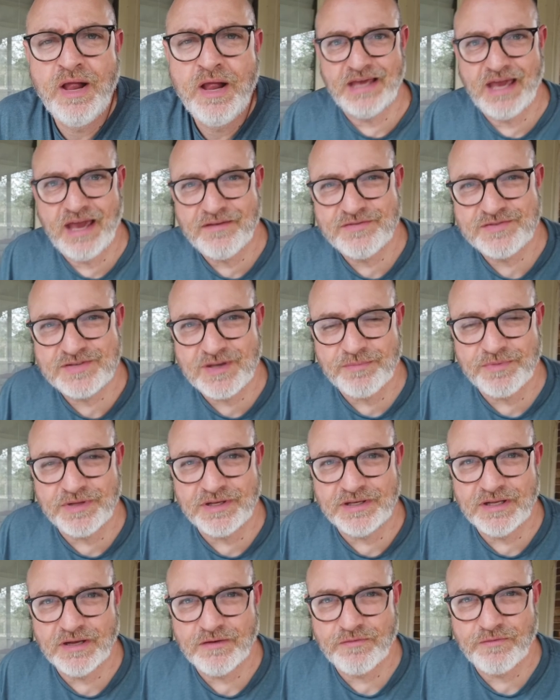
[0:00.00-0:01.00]
to have
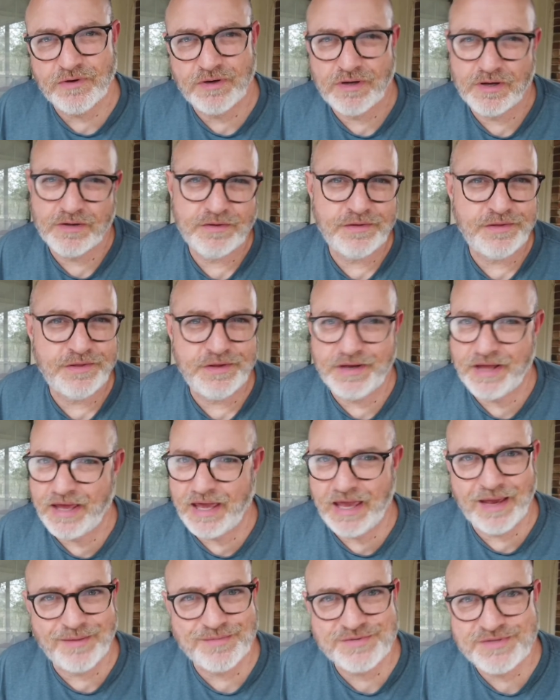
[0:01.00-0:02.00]
something different other than a
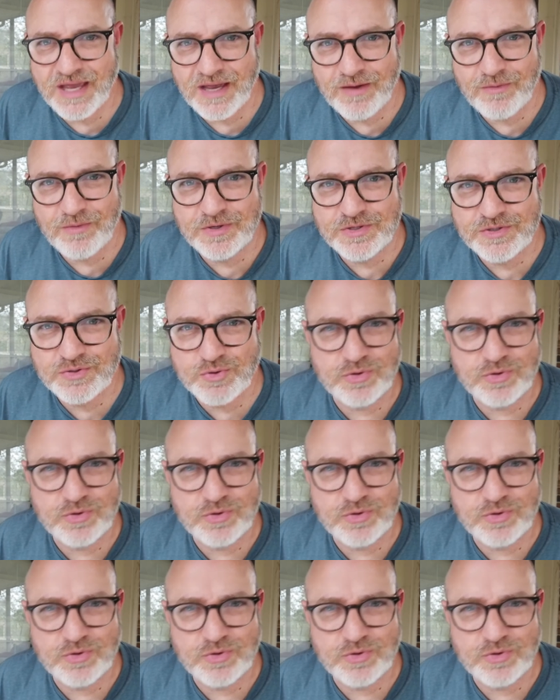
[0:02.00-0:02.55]
ham sandwich